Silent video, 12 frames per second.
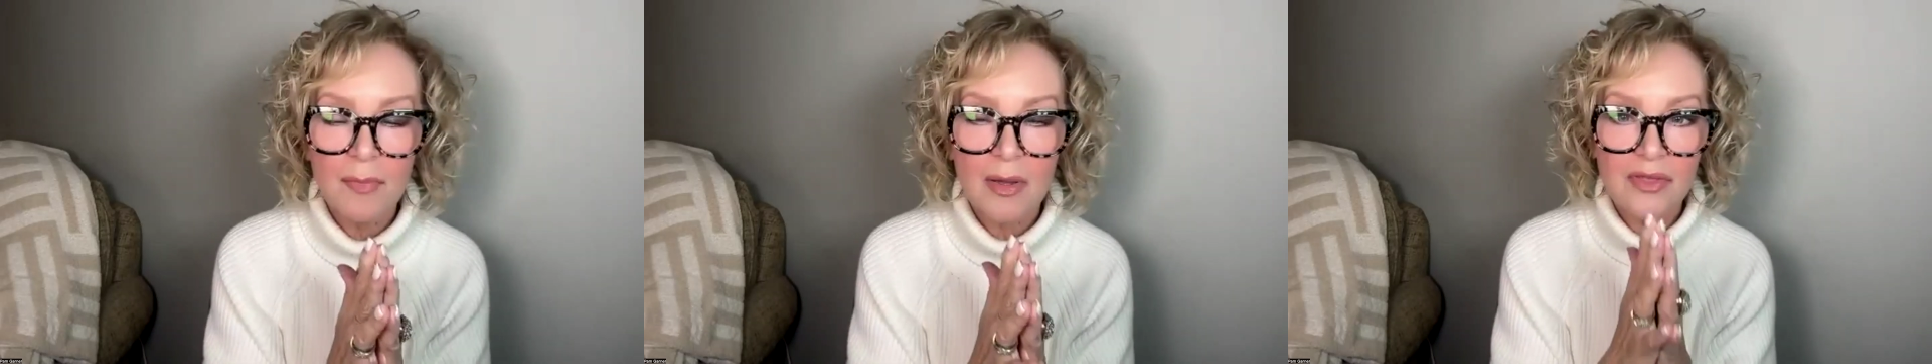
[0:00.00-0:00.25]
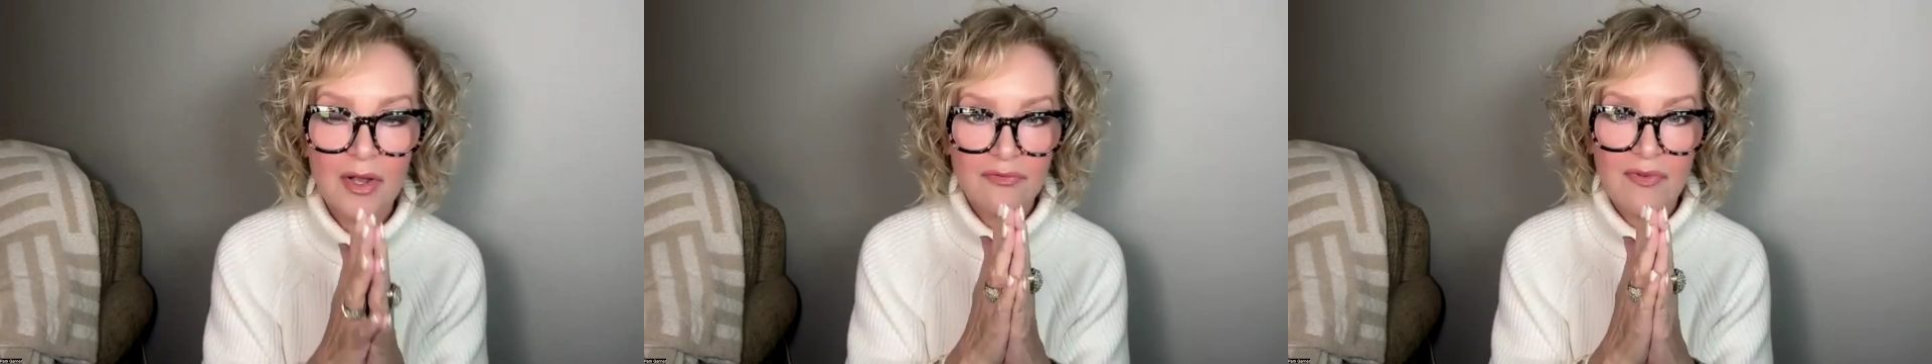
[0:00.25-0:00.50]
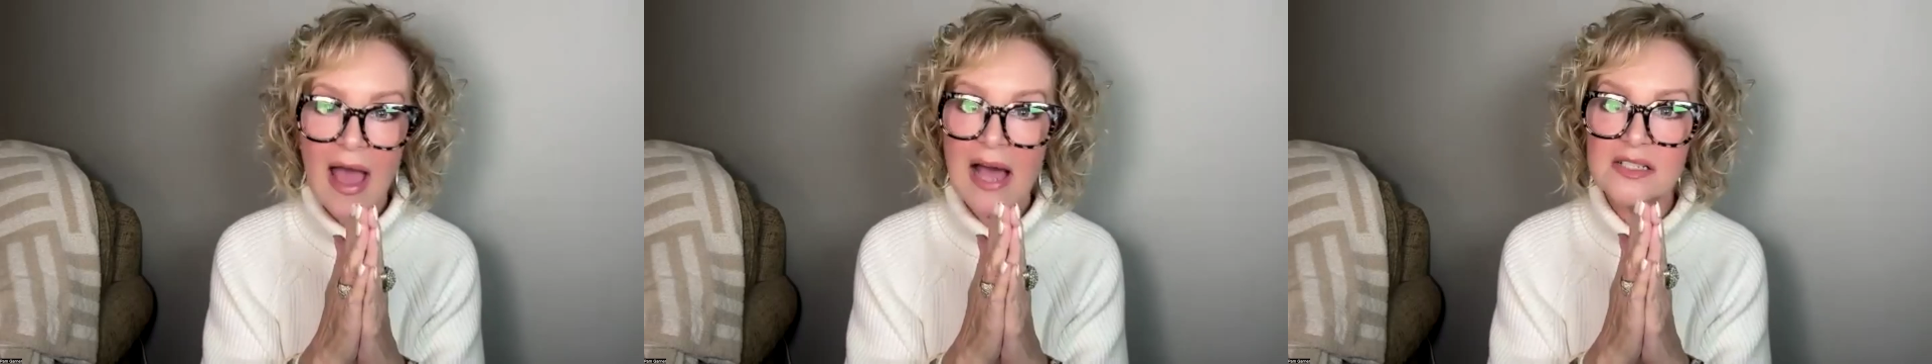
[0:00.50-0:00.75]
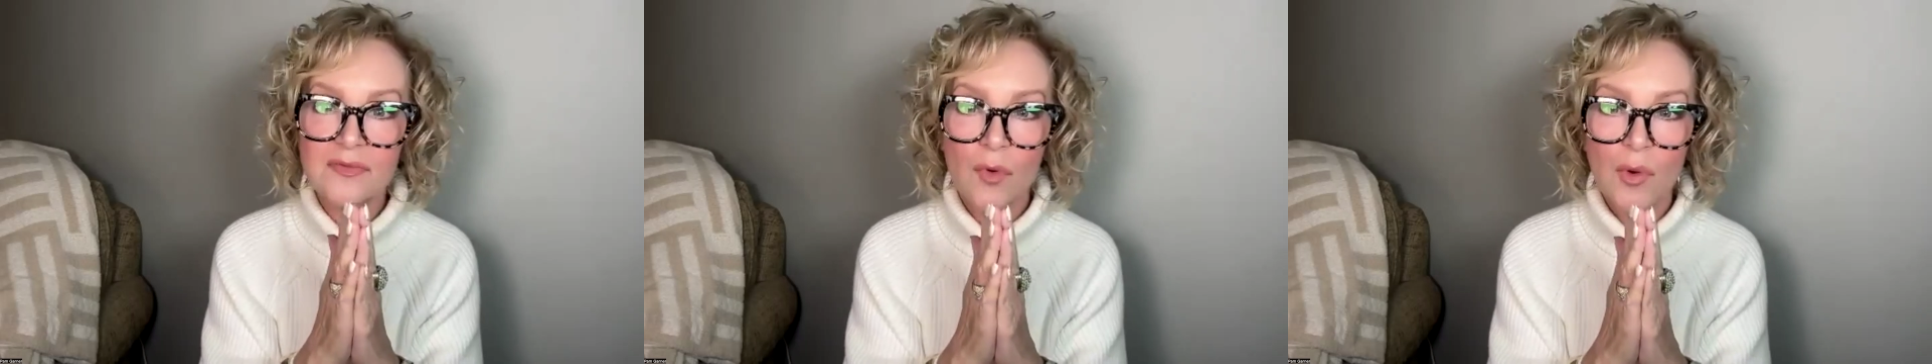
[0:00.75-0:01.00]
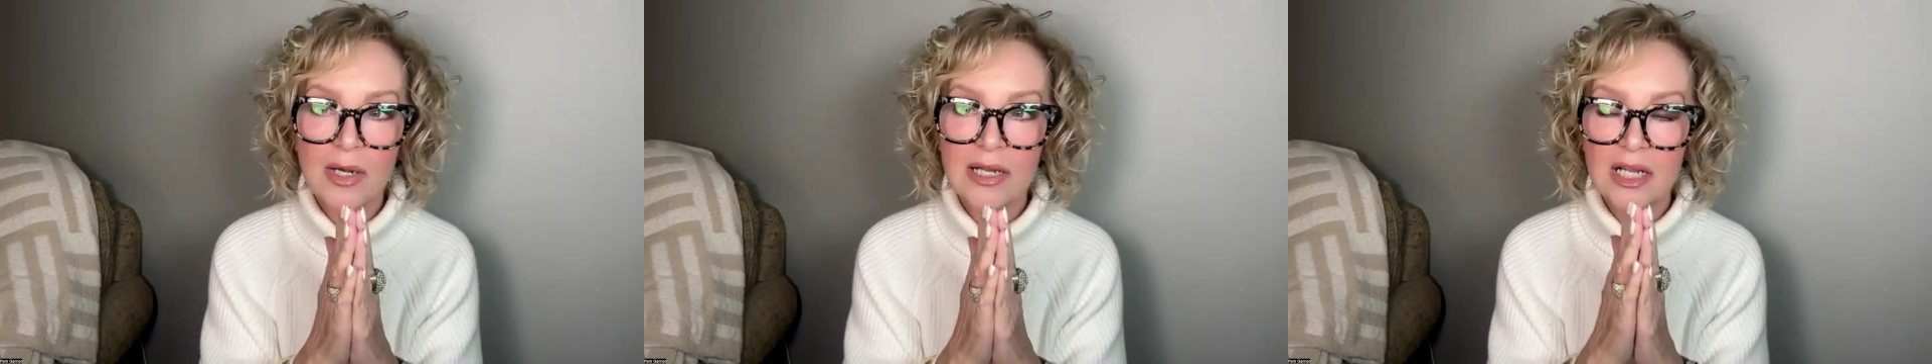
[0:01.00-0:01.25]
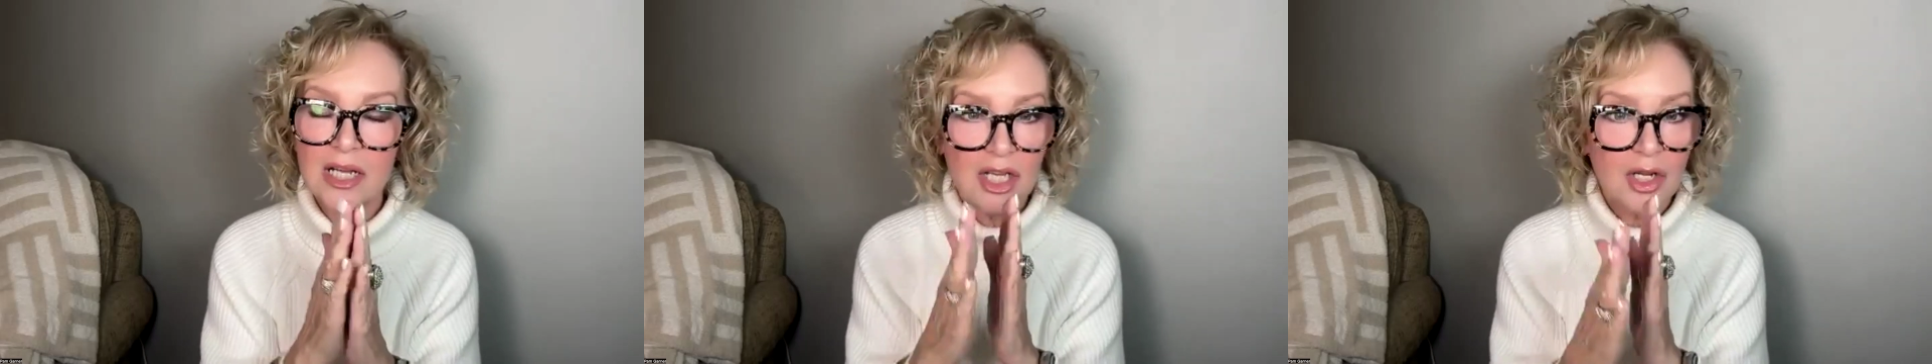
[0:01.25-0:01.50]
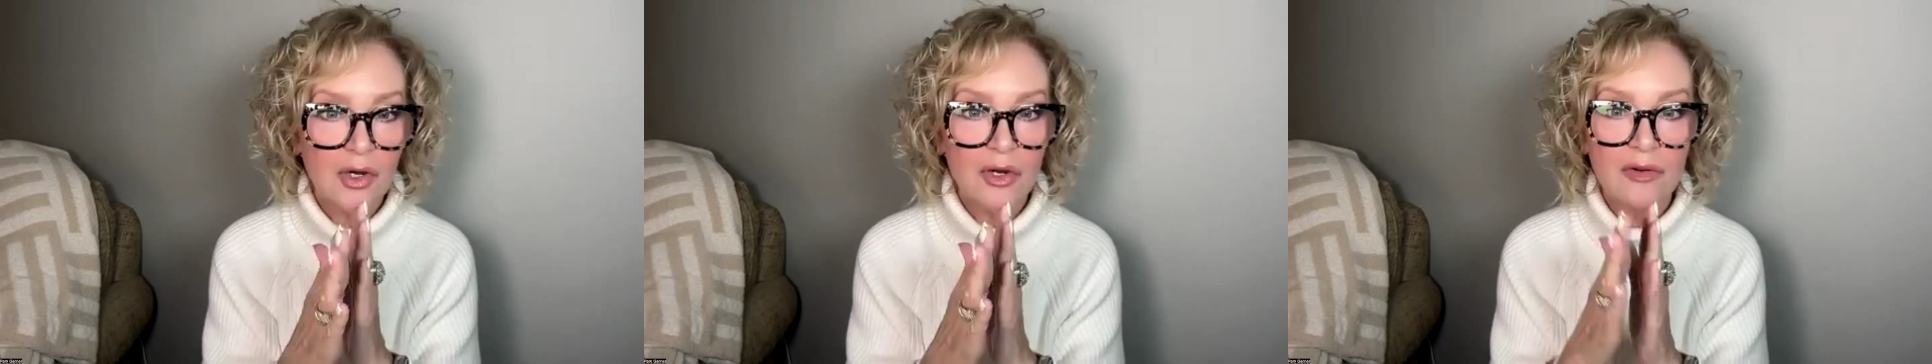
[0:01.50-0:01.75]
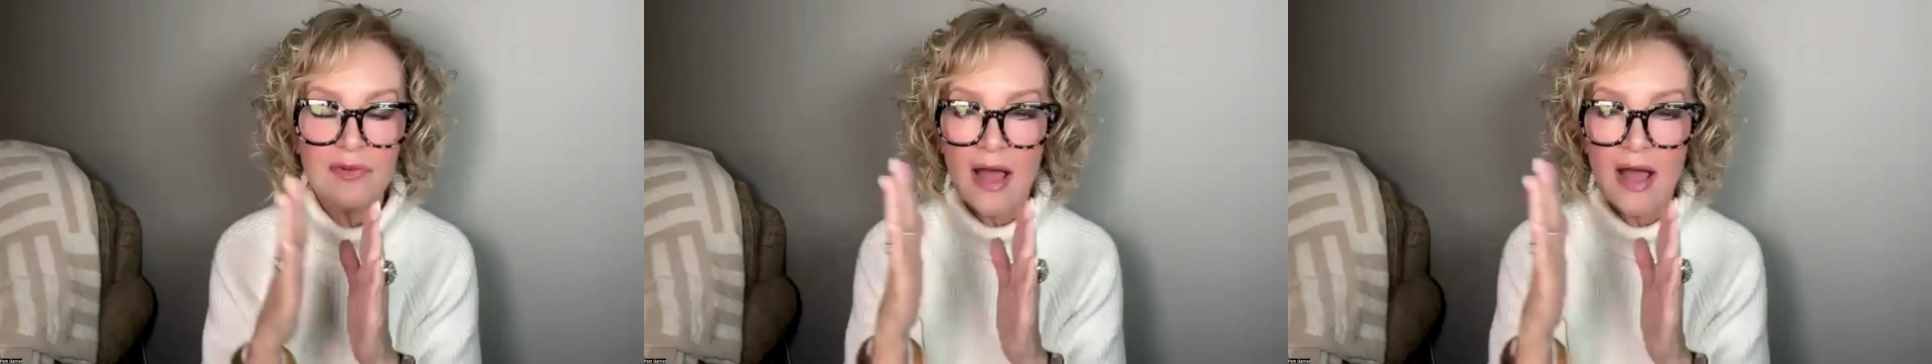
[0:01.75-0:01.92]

but they're fast forwarding a year,